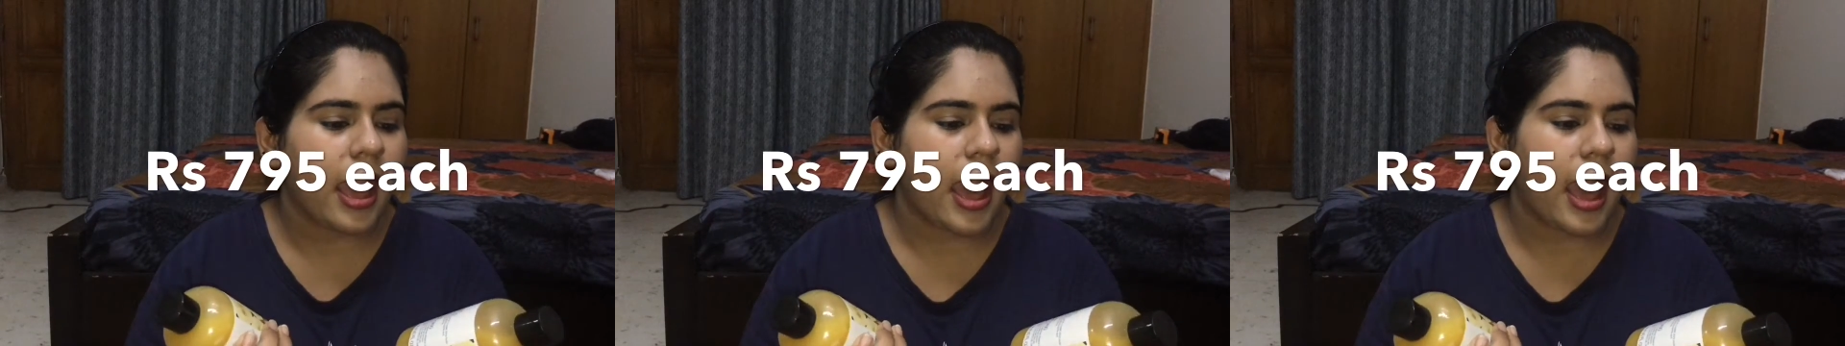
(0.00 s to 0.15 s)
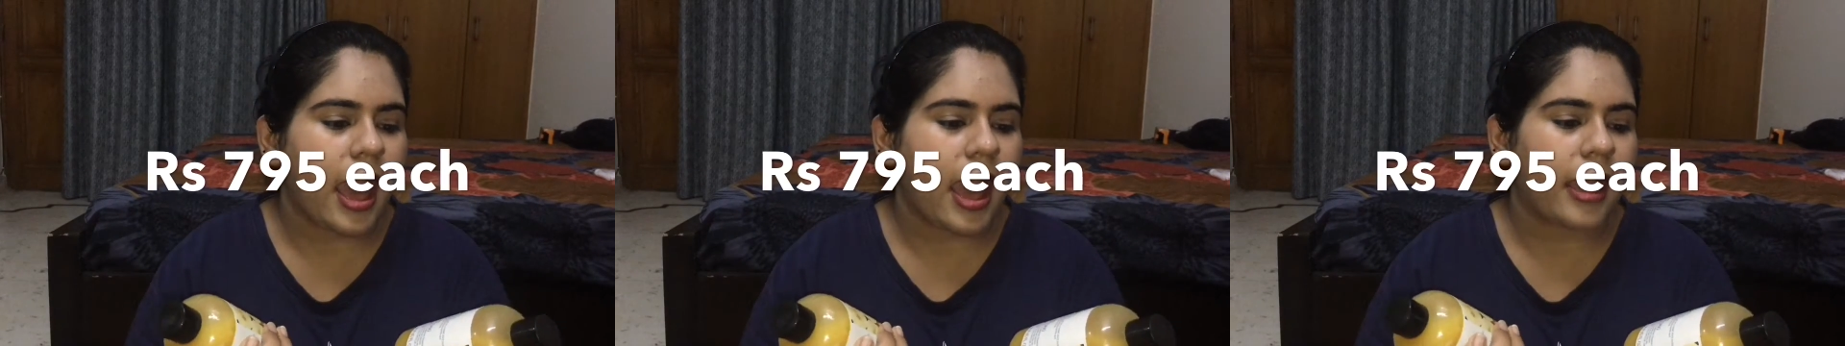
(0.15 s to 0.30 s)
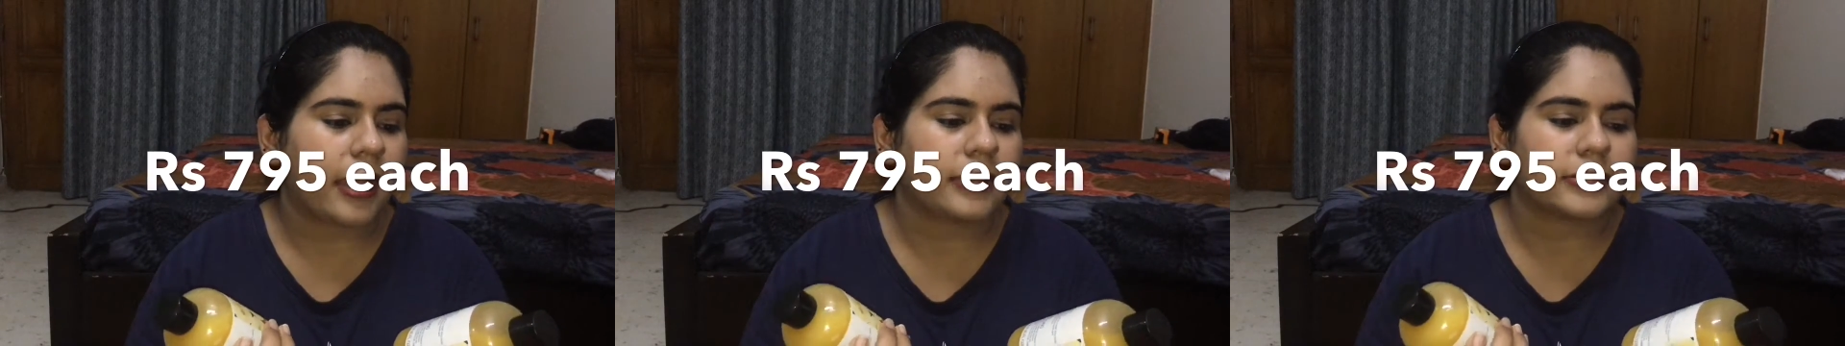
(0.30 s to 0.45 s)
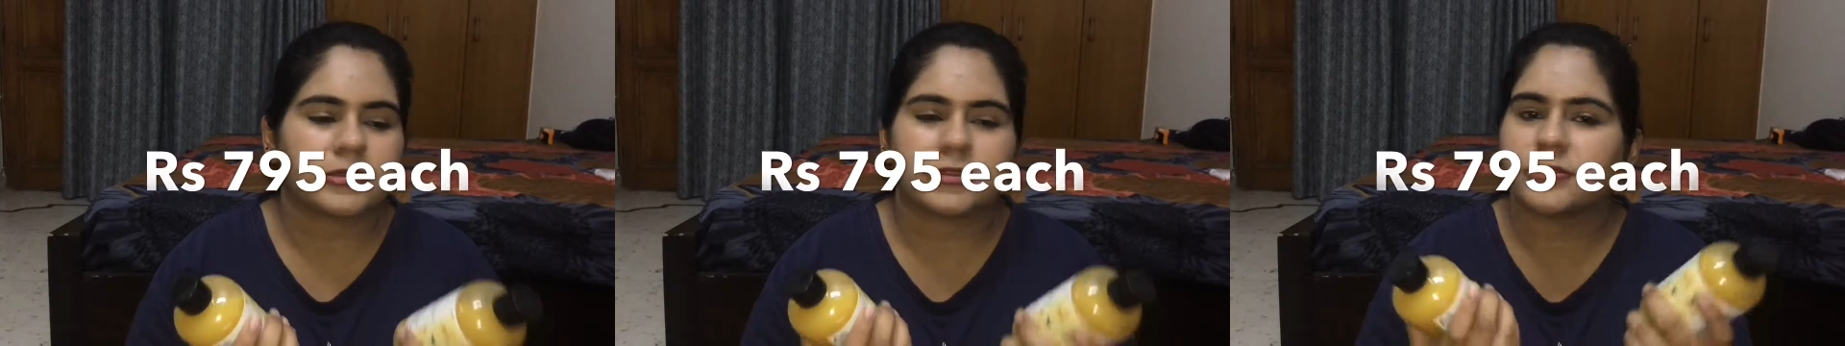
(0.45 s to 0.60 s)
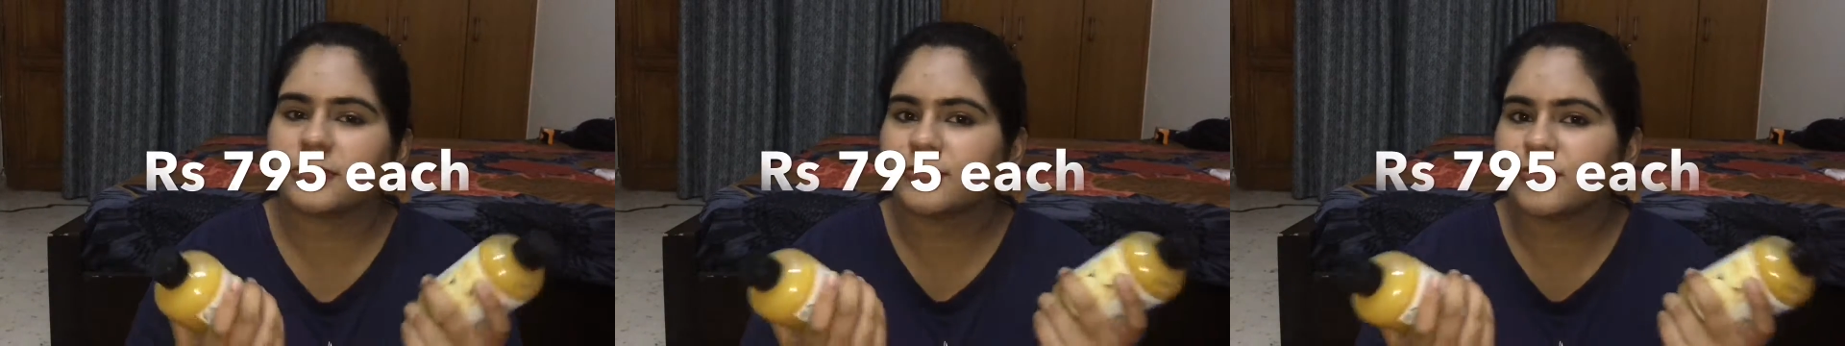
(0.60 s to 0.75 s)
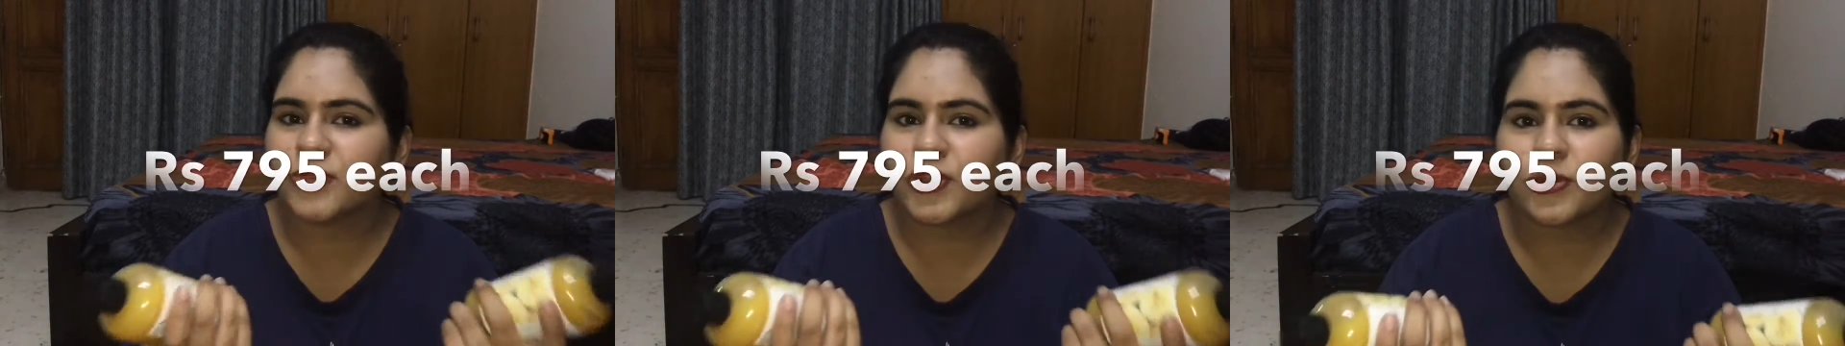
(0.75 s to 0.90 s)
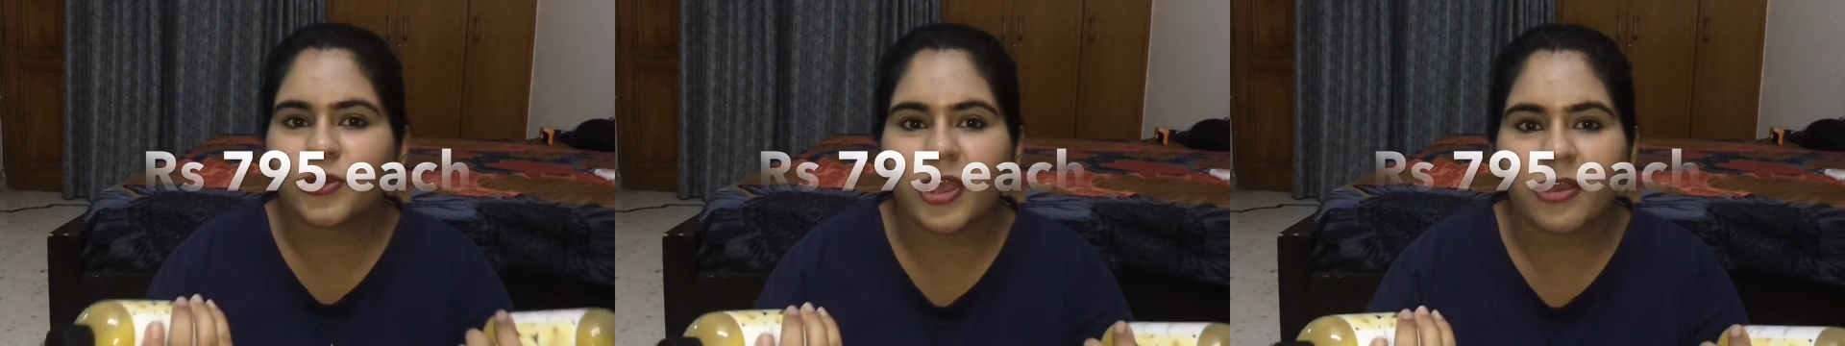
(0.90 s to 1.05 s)
and
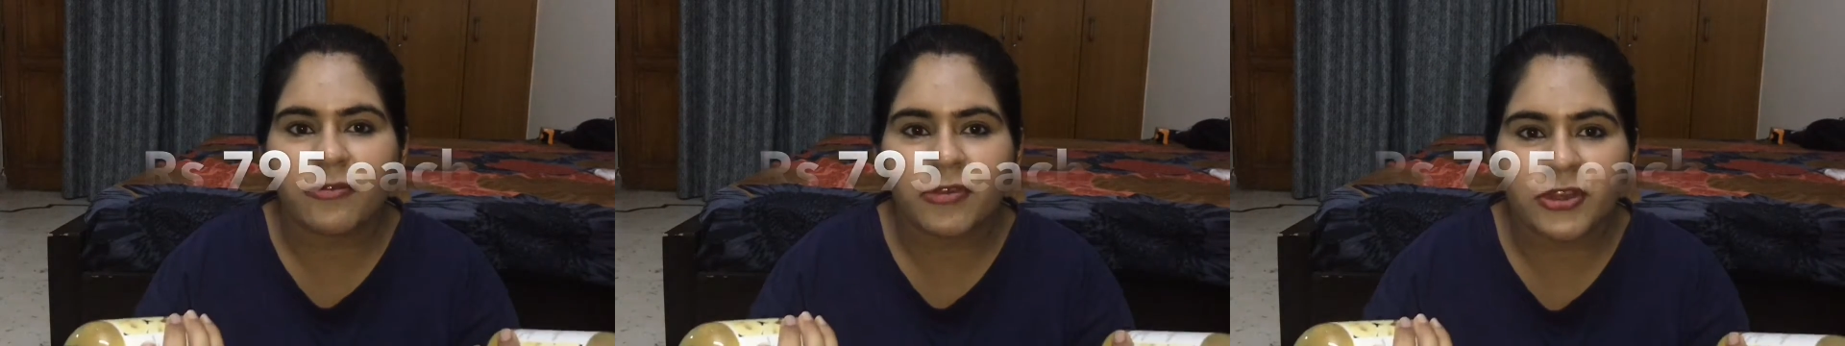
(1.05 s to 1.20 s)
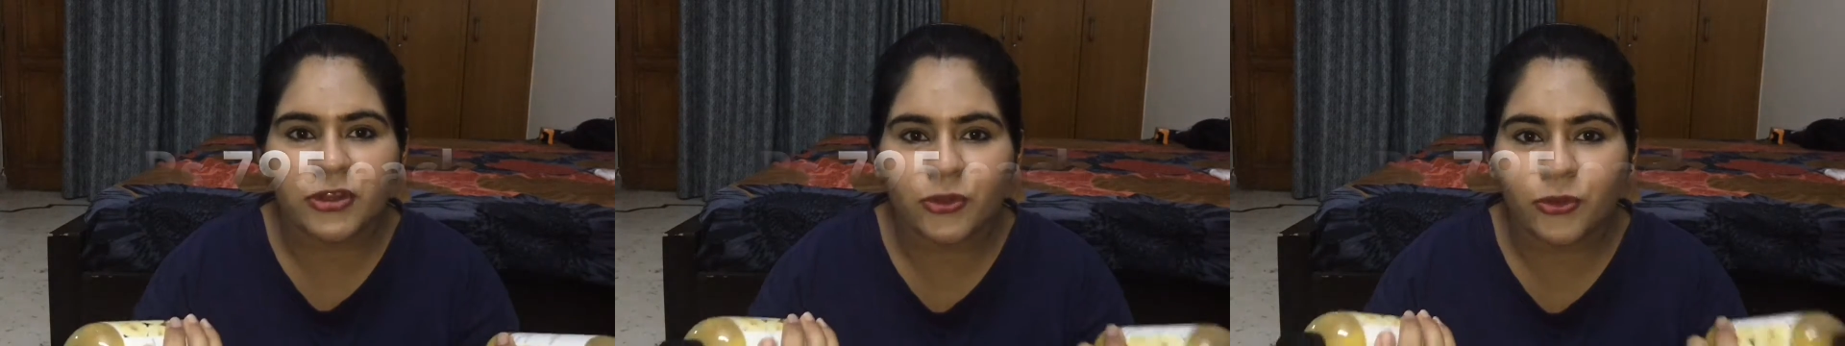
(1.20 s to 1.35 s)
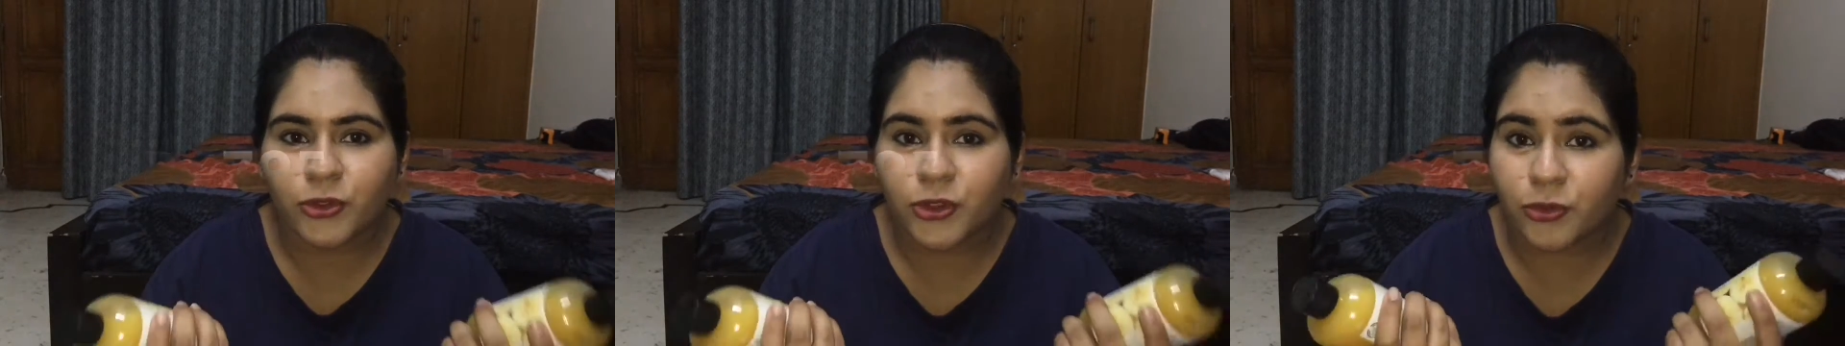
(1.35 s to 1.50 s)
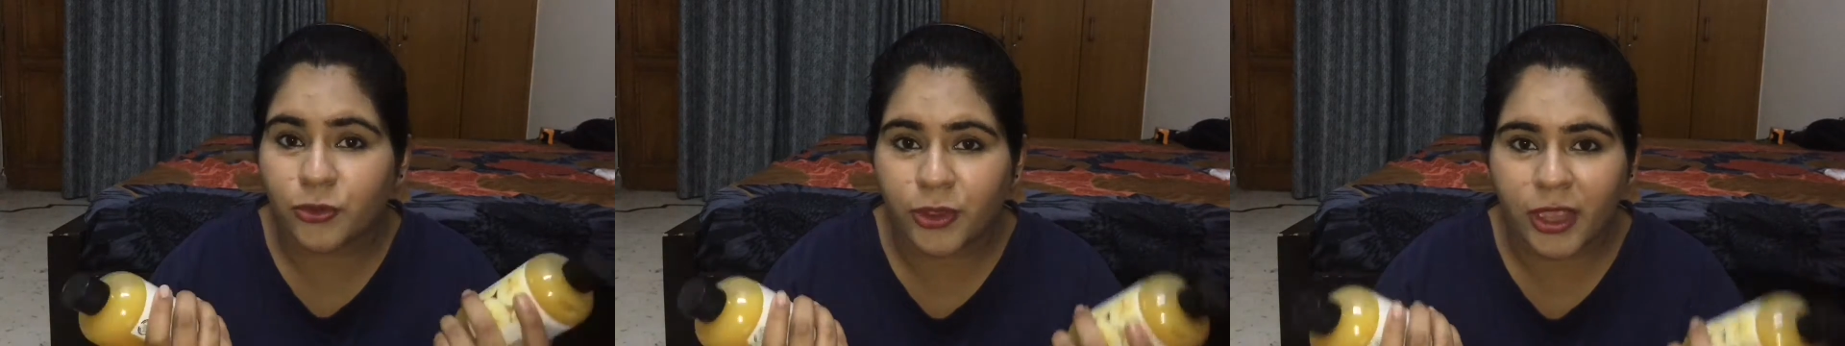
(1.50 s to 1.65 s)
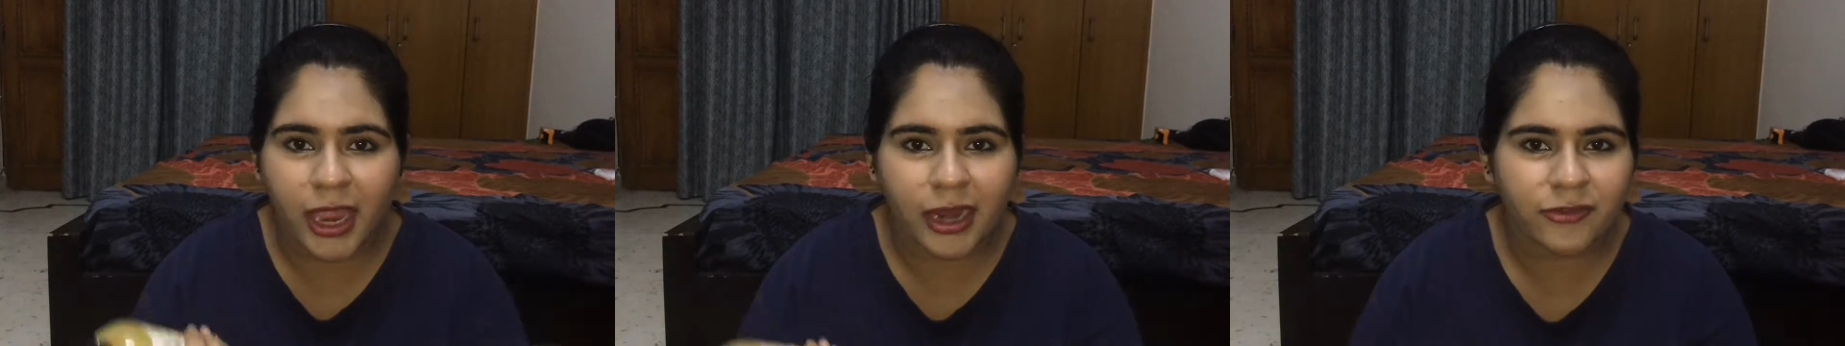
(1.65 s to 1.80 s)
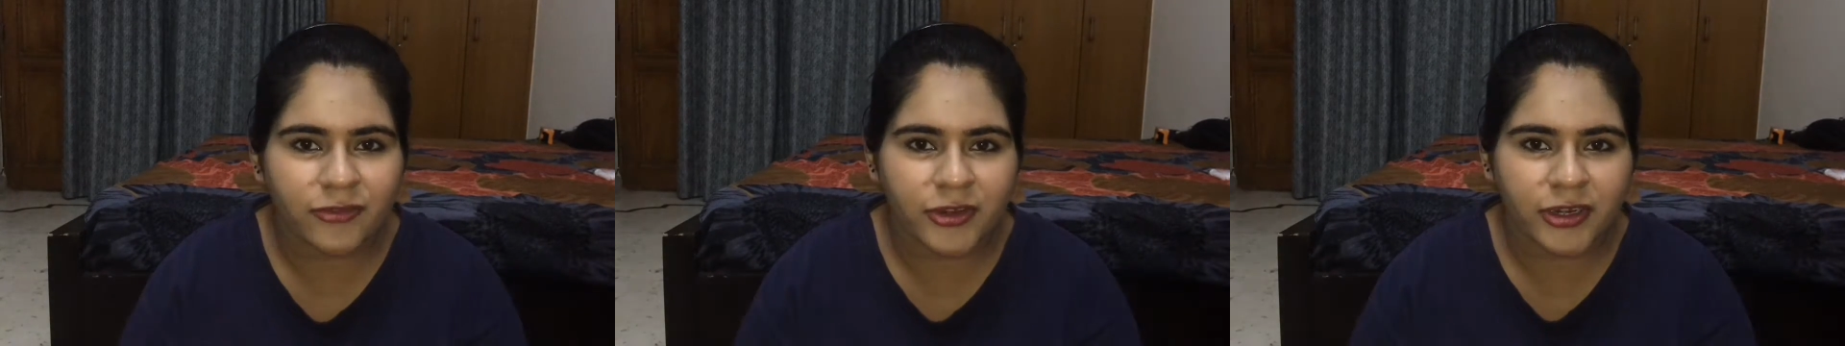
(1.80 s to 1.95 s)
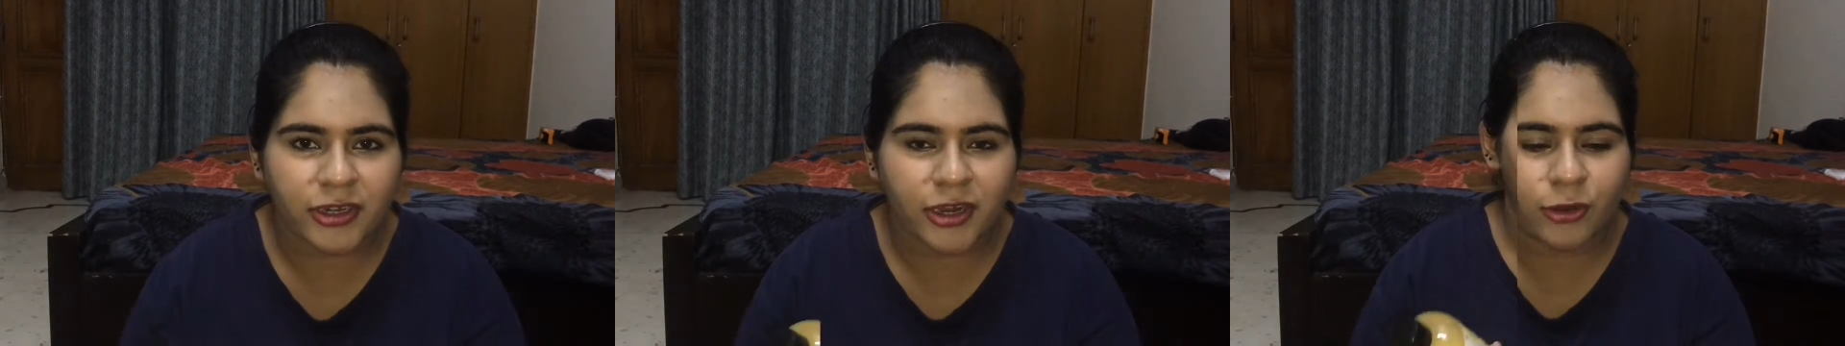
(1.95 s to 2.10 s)
you never know, you
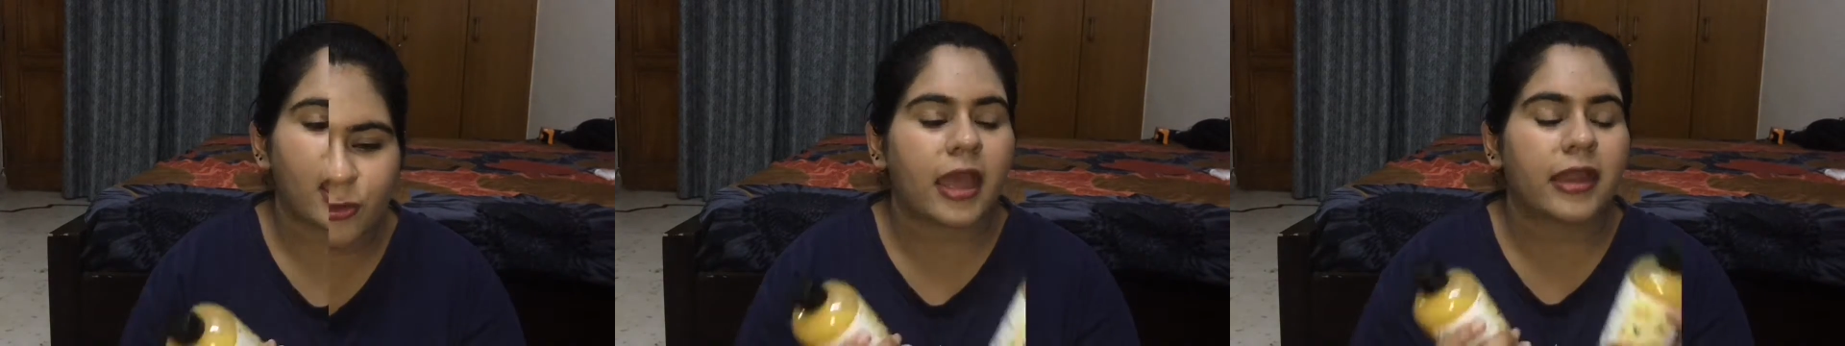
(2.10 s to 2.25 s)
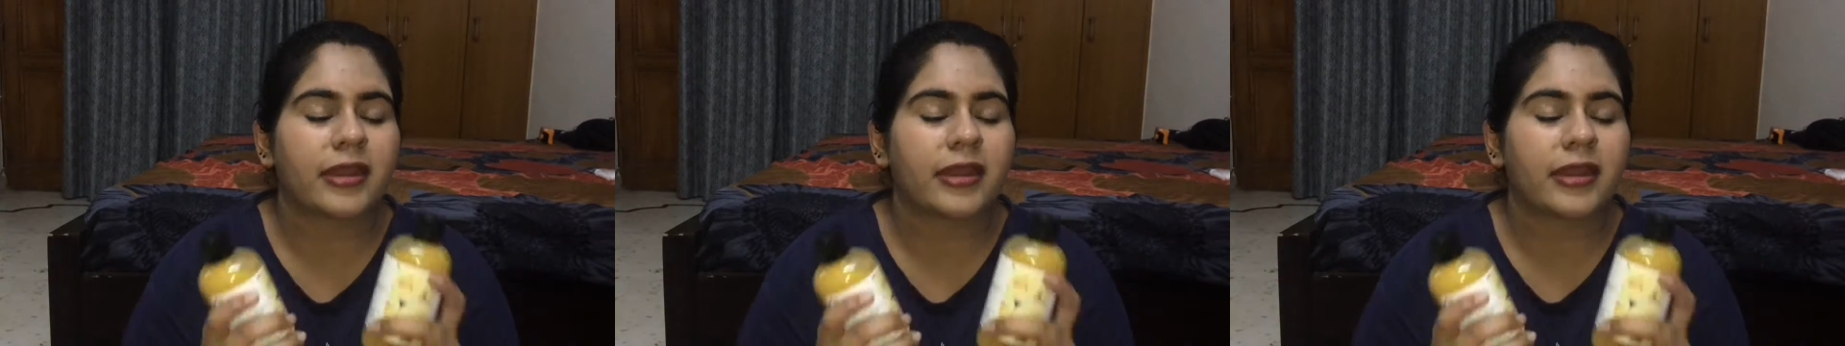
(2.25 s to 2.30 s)
can run out.